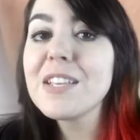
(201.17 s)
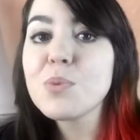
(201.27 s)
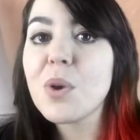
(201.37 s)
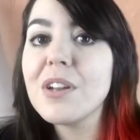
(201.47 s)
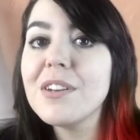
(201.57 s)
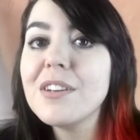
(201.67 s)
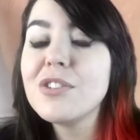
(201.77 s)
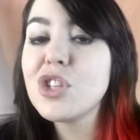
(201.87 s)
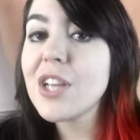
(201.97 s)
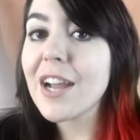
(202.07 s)
this one,
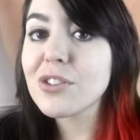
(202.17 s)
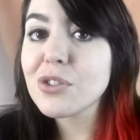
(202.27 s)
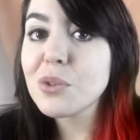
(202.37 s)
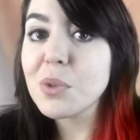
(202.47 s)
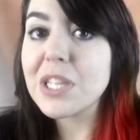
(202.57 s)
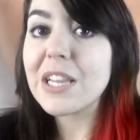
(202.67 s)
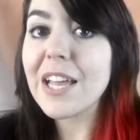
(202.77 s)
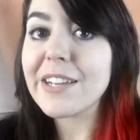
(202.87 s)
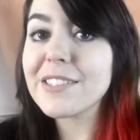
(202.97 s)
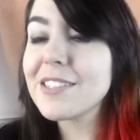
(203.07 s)
she actually really
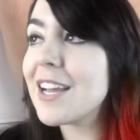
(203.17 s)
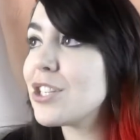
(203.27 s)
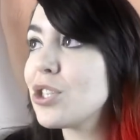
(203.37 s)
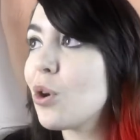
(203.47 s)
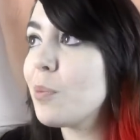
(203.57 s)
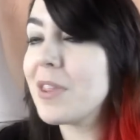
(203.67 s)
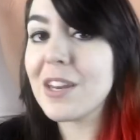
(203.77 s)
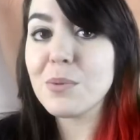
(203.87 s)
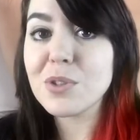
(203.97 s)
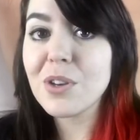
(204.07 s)
liked, and she told me
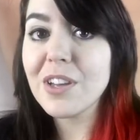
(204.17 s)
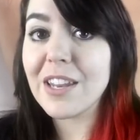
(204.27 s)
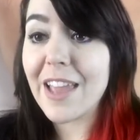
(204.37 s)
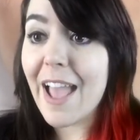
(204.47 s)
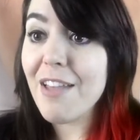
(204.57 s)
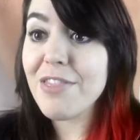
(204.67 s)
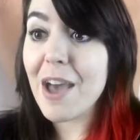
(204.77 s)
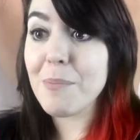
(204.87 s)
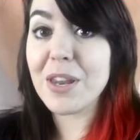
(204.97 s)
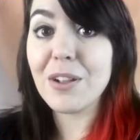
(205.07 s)
that it was good, and
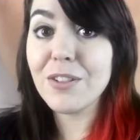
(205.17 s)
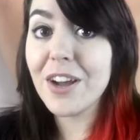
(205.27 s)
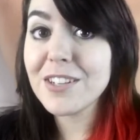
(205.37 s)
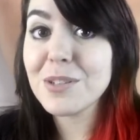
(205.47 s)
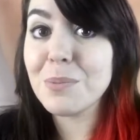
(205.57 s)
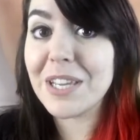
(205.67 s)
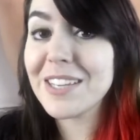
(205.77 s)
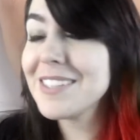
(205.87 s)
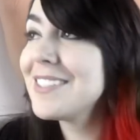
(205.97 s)
that meant a lot to me